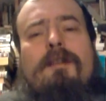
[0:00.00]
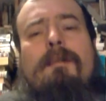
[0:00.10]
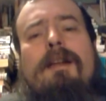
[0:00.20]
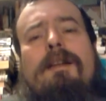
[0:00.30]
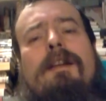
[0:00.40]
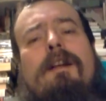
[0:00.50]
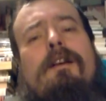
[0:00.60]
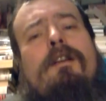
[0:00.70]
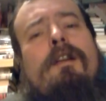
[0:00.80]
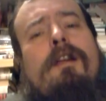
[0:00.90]
Germain &
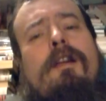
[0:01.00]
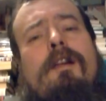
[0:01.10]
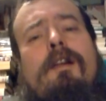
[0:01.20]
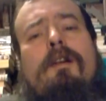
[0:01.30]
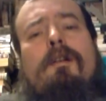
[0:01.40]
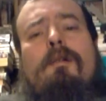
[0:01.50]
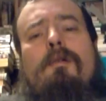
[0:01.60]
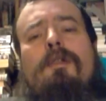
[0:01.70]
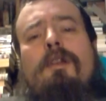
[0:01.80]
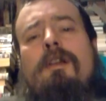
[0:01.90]
Co.
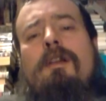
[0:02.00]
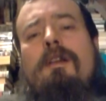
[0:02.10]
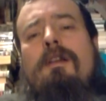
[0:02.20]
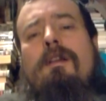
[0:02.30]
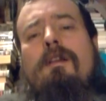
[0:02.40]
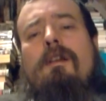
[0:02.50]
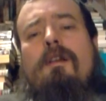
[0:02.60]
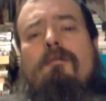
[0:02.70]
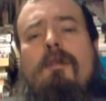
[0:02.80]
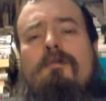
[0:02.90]
called
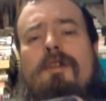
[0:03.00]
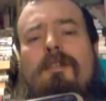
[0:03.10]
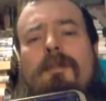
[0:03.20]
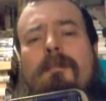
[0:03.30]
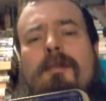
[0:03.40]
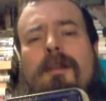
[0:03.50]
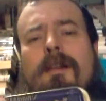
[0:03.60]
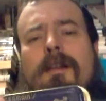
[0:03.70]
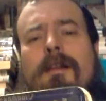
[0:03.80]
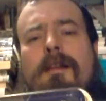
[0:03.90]
Royal Jersey
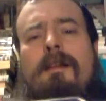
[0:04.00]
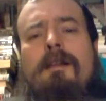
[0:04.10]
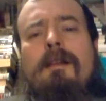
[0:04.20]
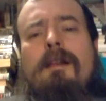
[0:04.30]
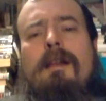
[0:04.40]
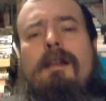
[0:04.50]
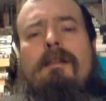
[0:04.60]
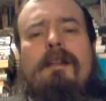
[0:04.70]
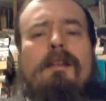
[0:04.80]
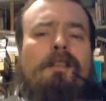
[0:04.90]
Perique, and
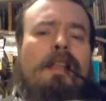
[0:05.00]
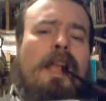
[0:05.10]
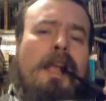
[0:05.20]
here it is.